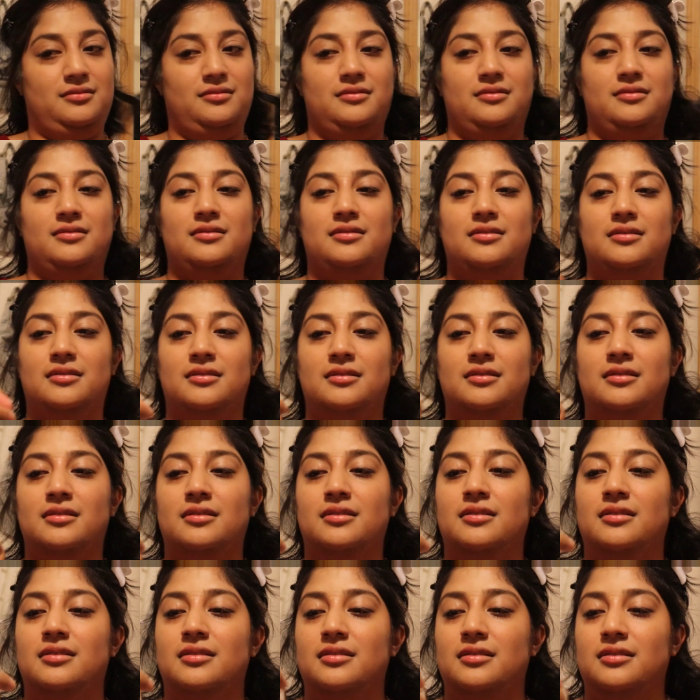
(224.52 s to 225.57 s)

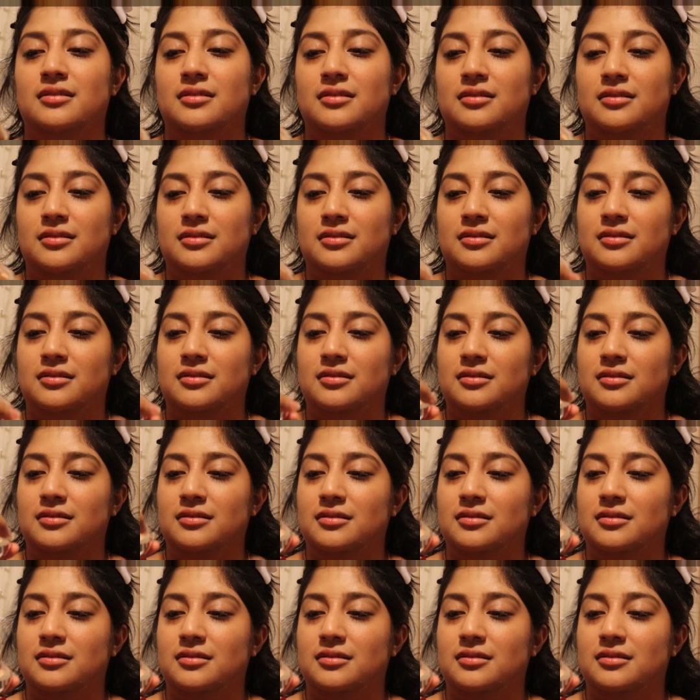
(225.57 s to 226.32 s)
(silence)